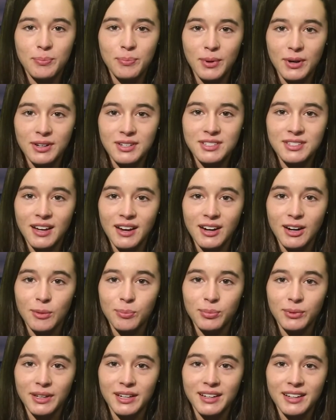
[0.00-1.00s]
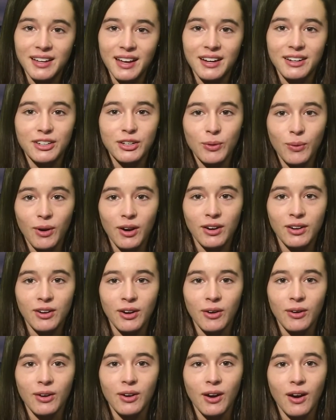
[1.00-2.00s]
book sign-up link, and QR
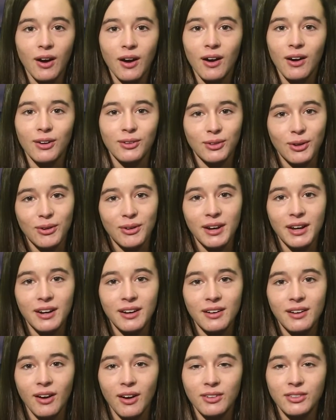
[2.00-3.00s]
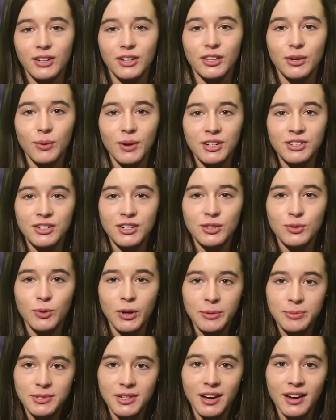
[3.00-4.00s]
code are located on the UHS
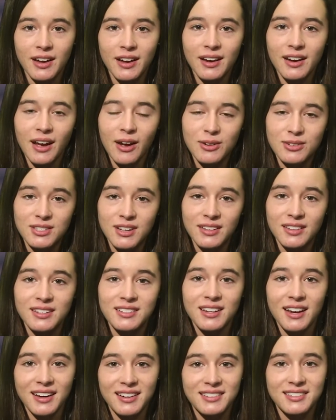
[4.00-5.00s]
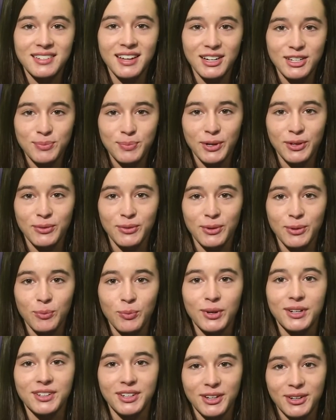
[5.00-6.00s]
website and outside the Titan Textbook Room
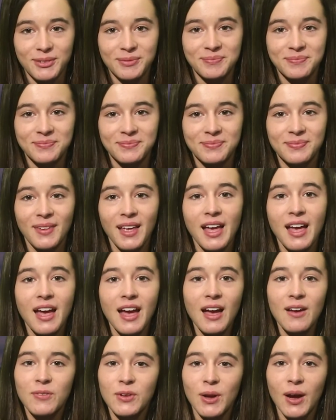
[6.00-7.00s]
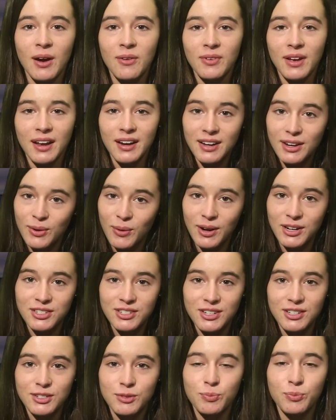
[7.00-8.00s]
window. If you have any
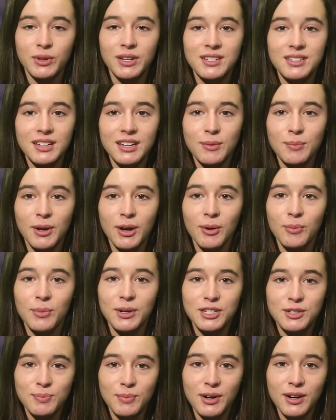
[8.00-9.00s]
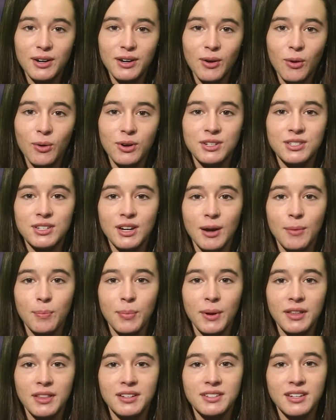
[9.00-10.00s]
questions, please email Ms. Merck or stop
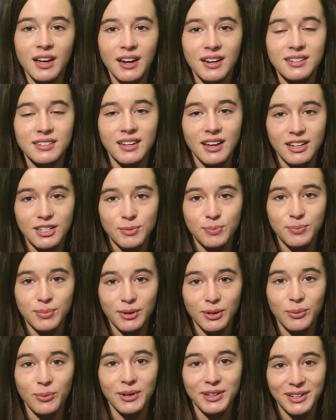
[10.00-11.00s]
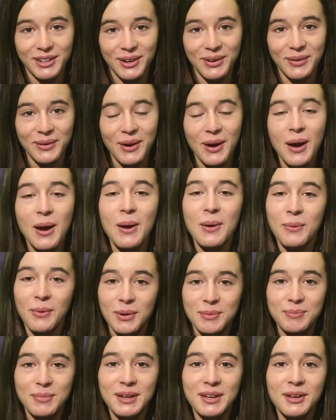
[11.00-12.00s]
by the Titan Textbook window,
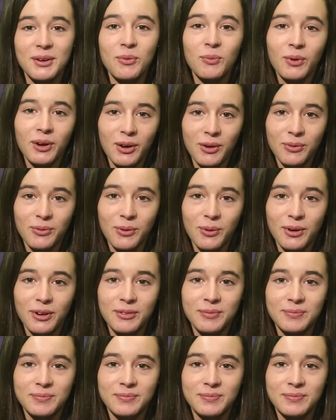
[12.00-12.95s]
1B104.